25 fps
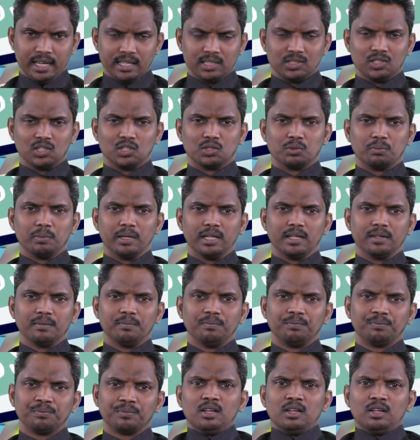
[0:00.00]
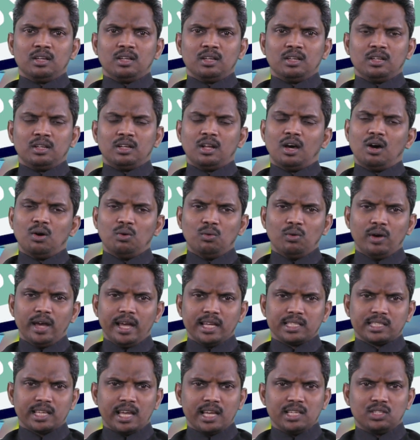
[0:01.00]
assessment. Now,
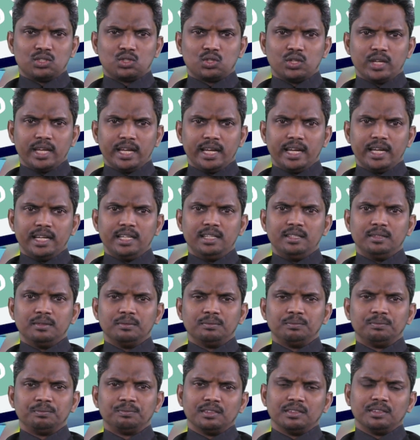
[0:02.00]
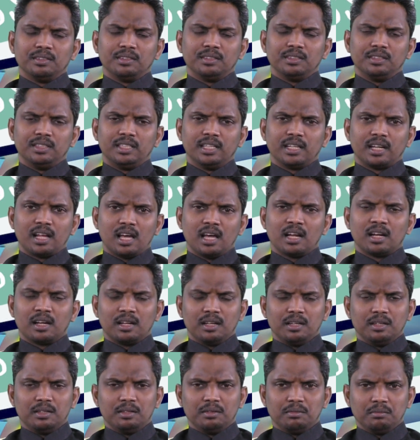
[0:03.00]
as I said, there are
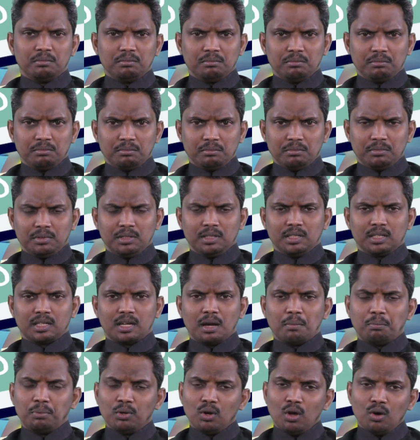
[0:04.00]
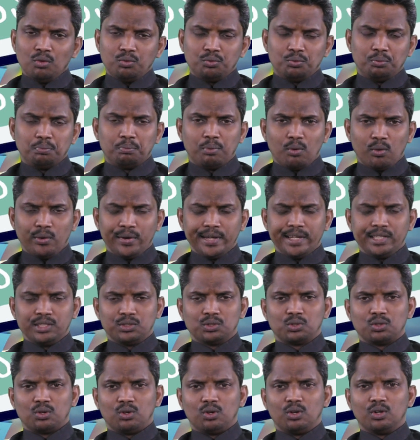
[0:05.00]
a couple of
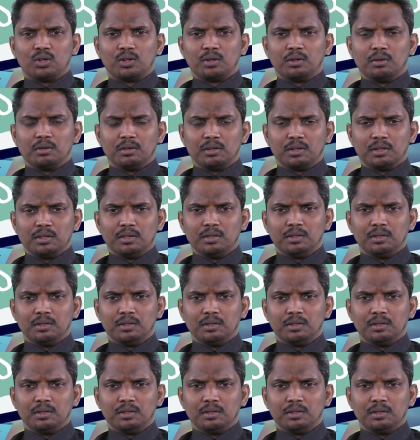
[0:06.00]
points or